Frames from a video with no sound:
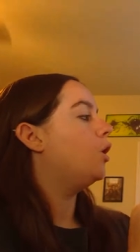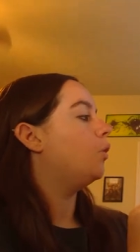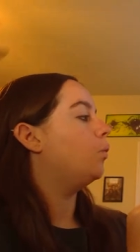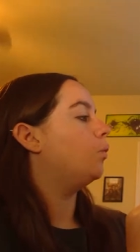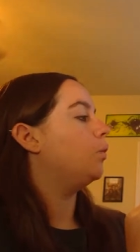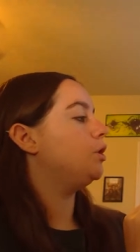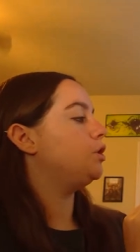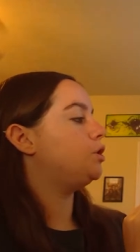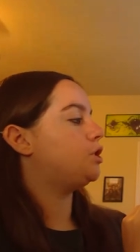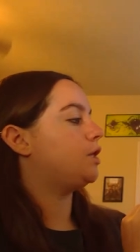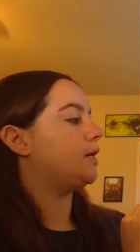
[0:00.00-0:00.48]

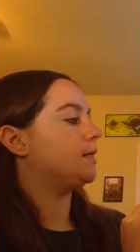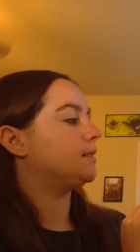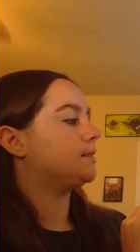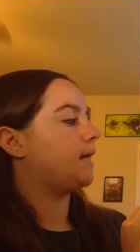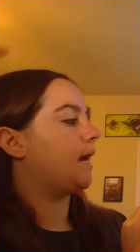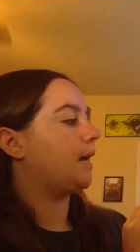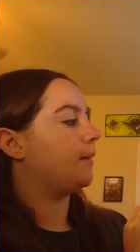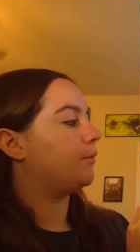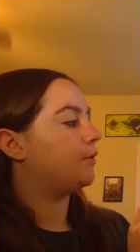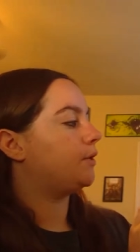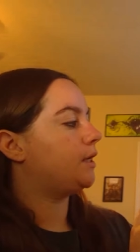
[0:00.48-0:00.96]
Woodchucks
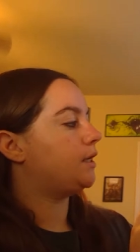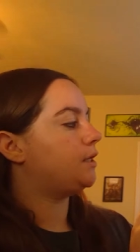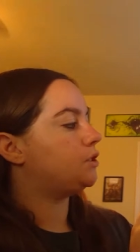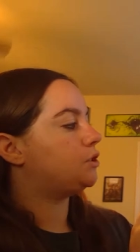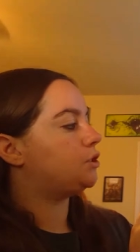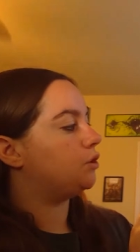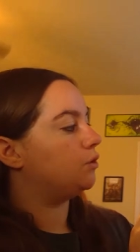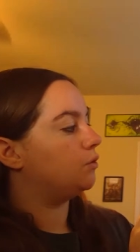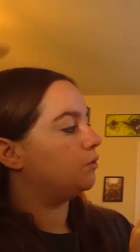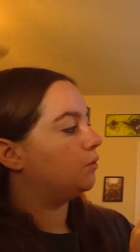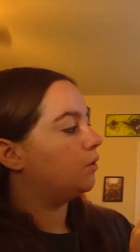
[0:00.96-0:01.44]
hibernate
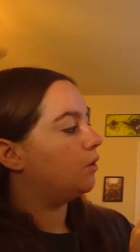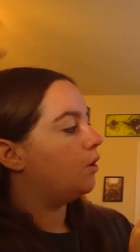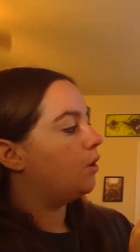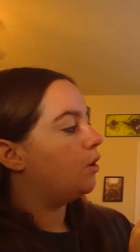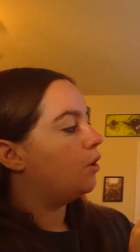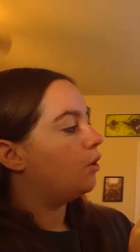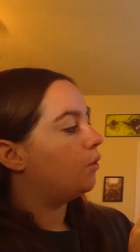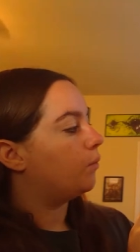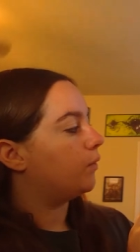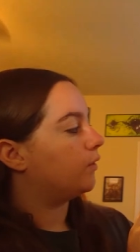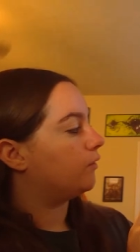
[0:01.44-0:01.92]
too.
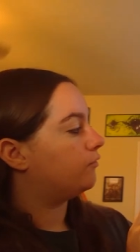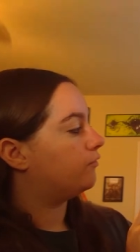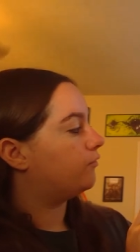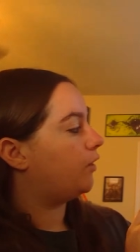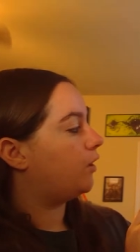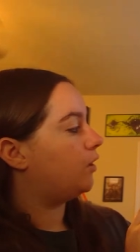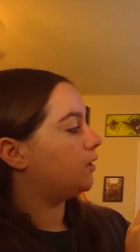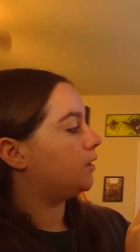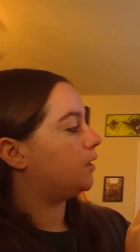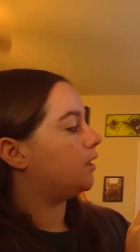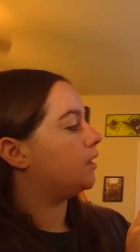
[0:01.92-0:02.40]
When
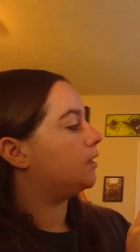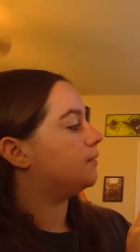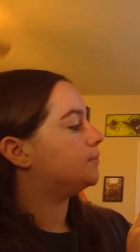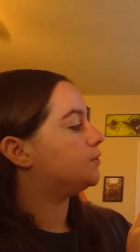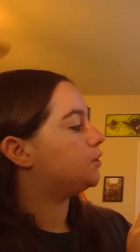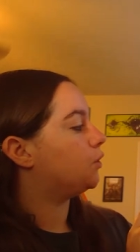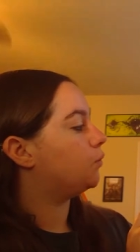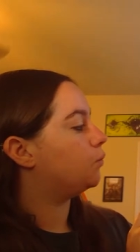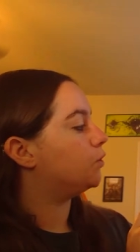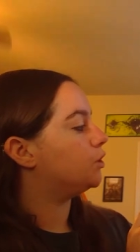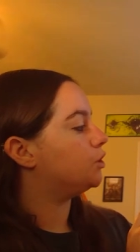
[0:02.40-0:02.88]
fall
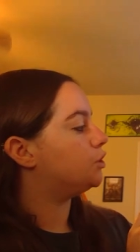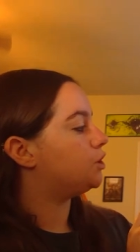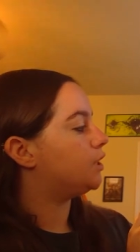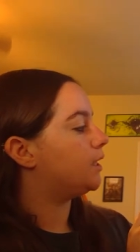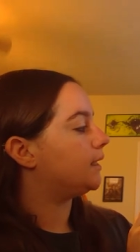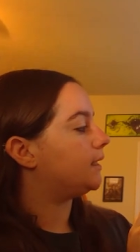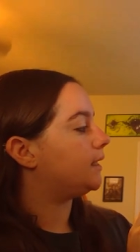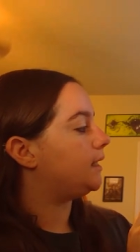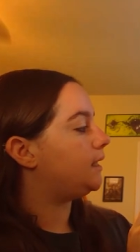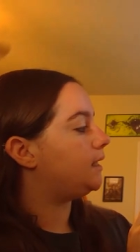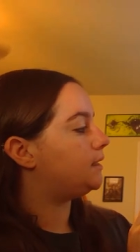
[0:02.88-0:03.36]
comes, a
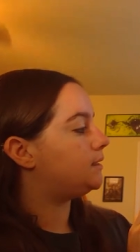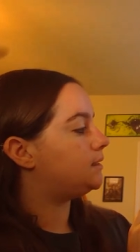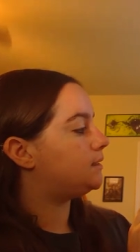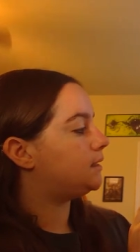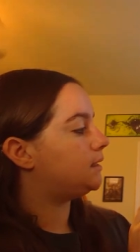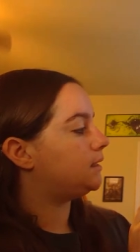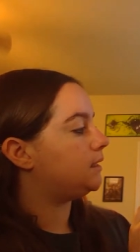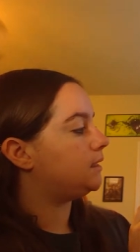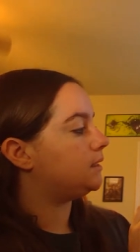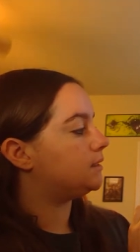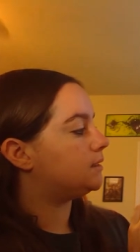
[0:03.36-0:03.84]
woodchuck eats
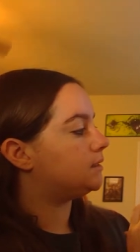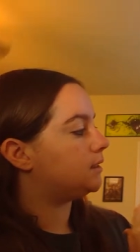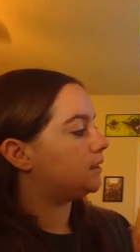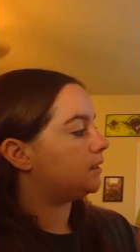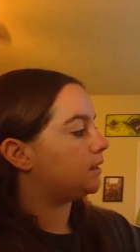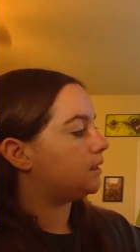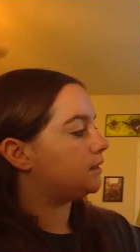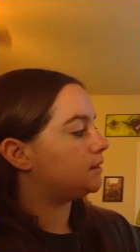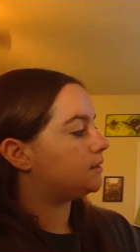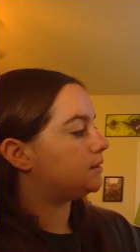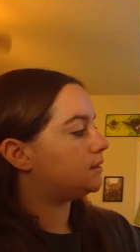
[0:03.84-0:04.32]
and eats and
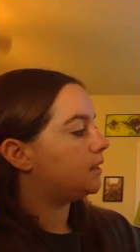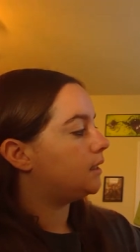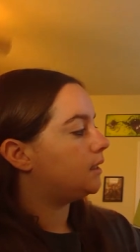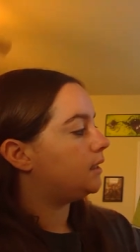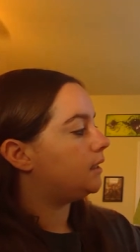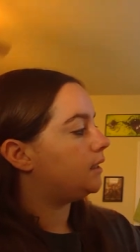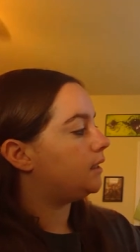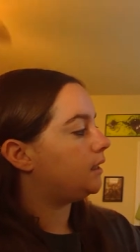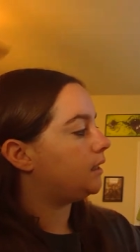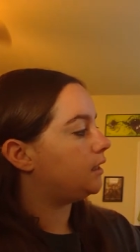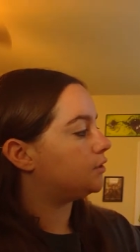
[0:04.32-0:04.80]
eats.
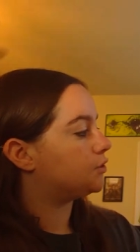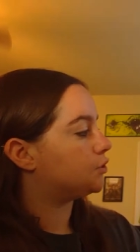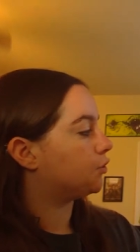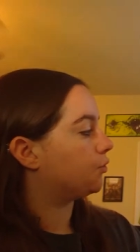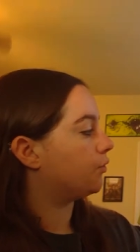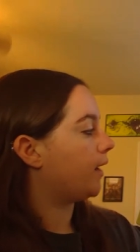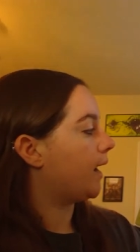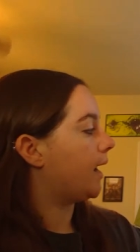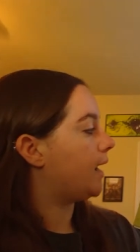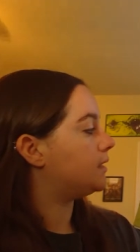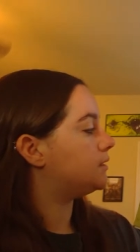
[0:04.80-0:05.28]
He eats
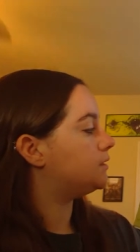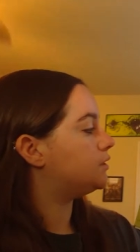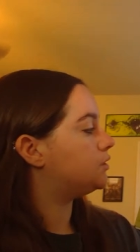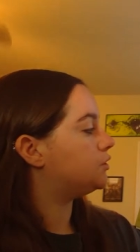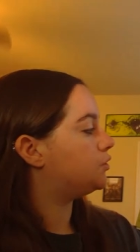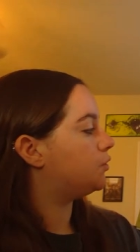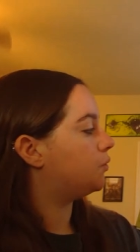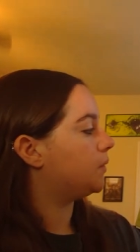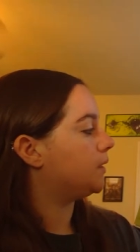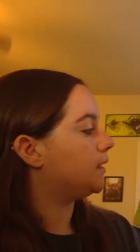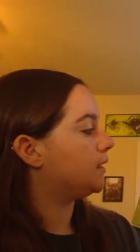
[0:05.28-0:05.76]
grass,
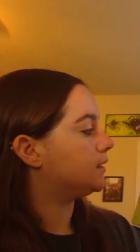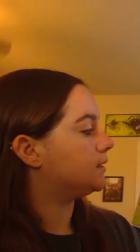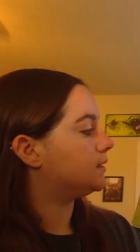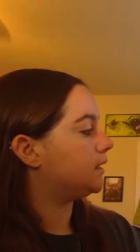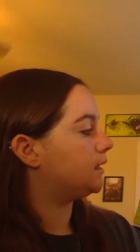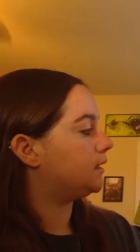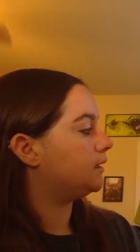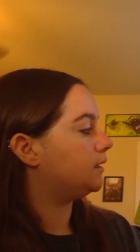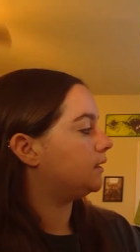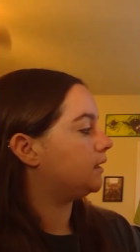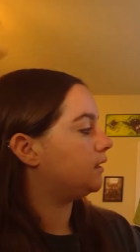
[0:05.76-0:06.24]
twigs,
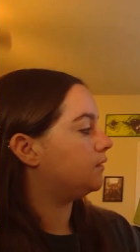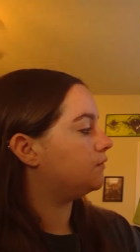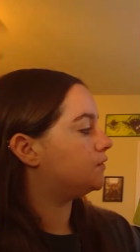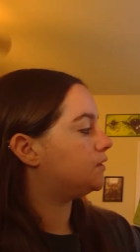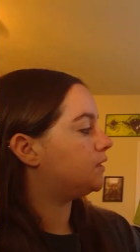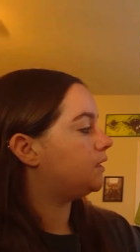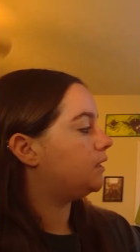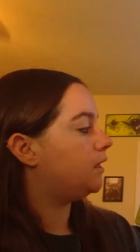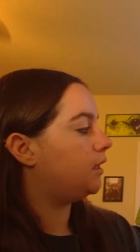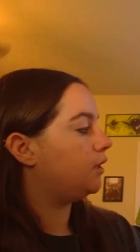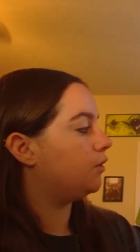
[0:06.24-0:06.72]
and
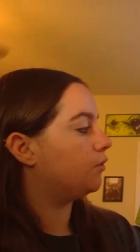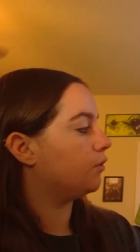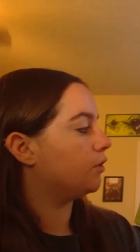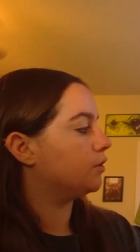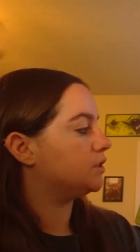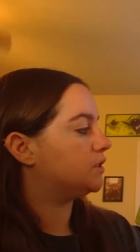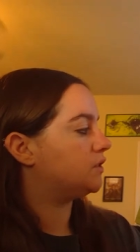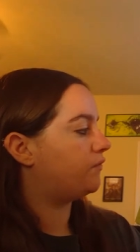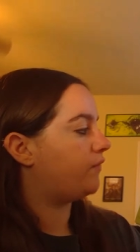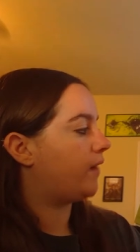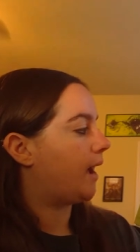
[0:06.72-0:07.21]
leaves. He
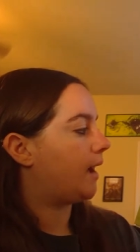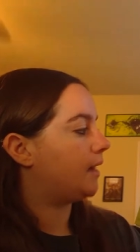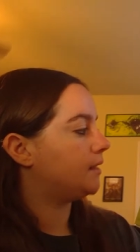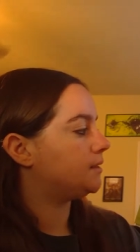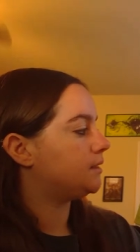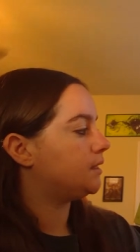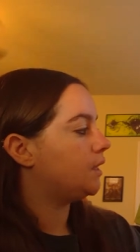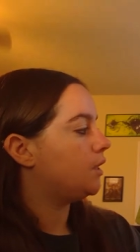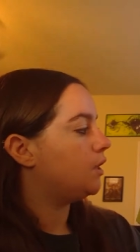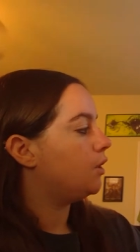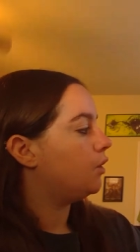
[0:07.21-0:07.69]
grows
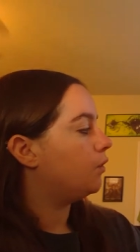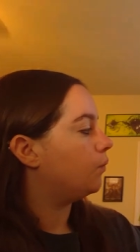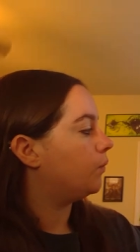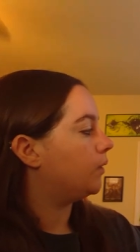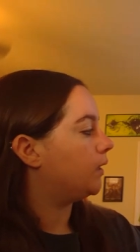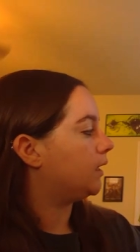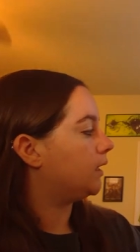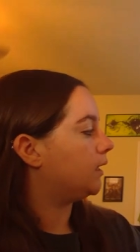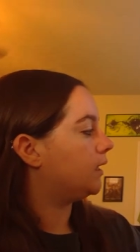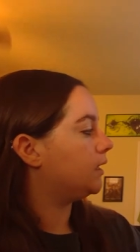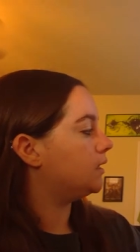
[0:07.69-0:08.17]
fat.
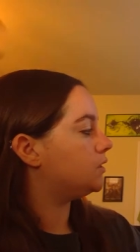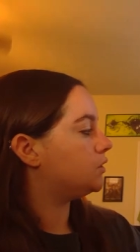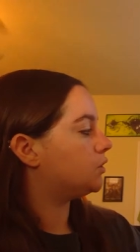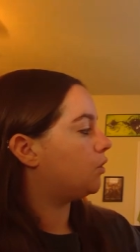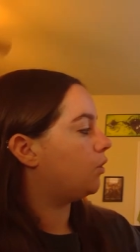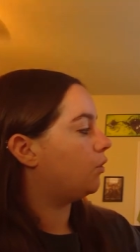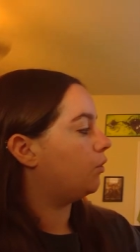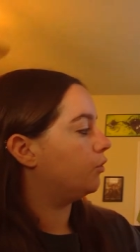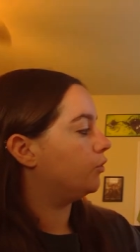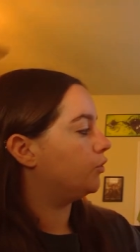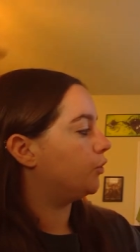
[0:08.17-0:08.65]
When it gets
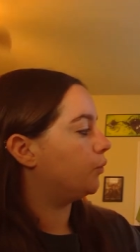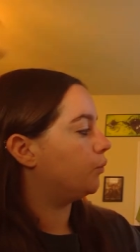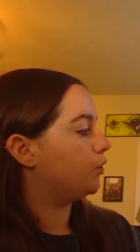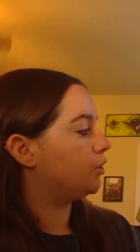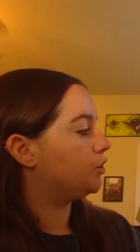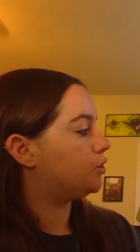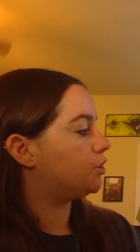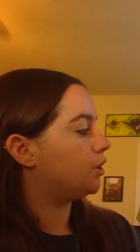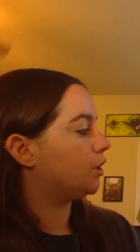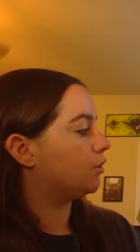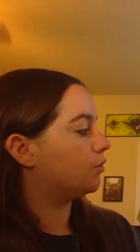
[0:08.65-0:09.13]
cold, the
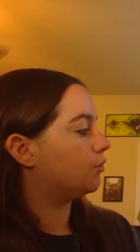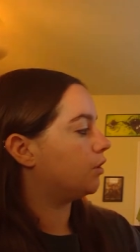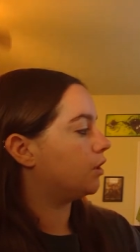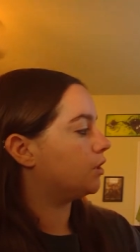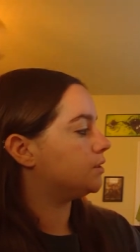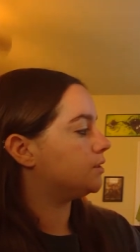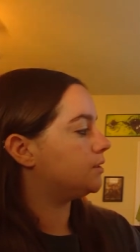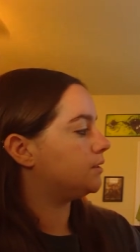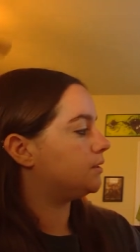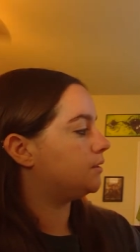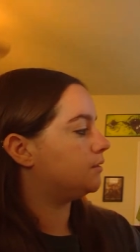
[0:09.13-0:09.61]
woodchuck
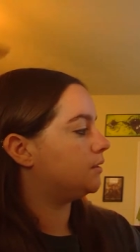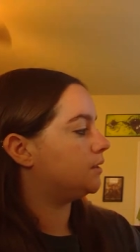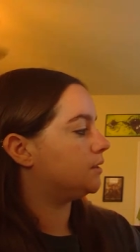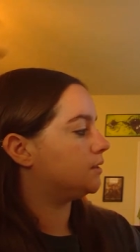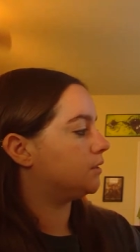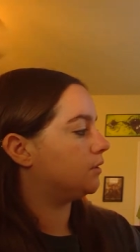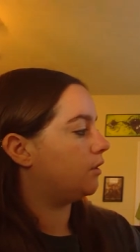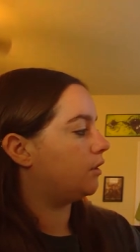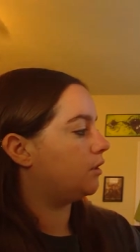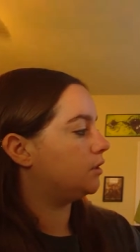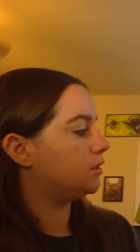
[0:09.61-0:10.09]
crawls into
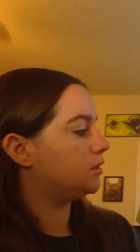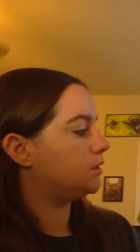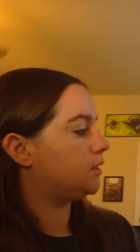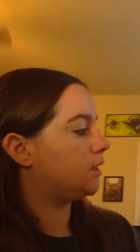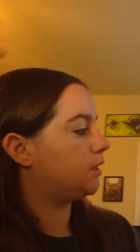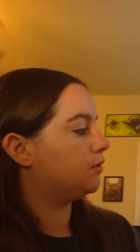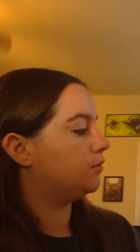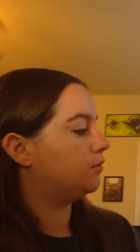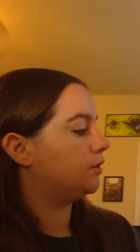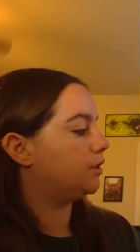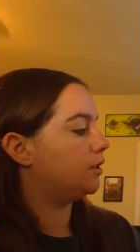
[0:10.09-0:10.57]
his long
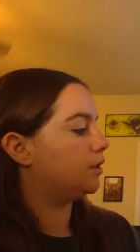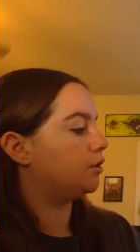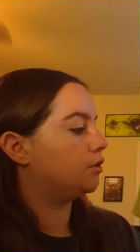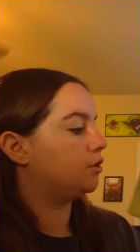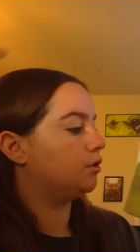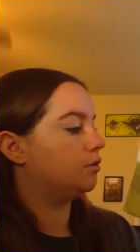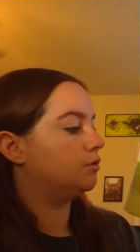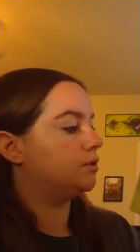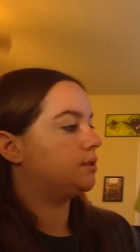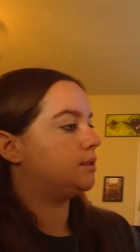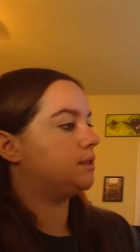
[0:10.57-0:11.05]
tunnel and
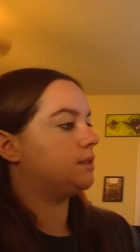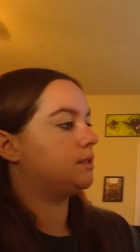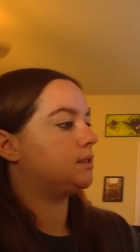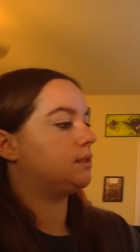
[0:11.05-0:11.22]
goes to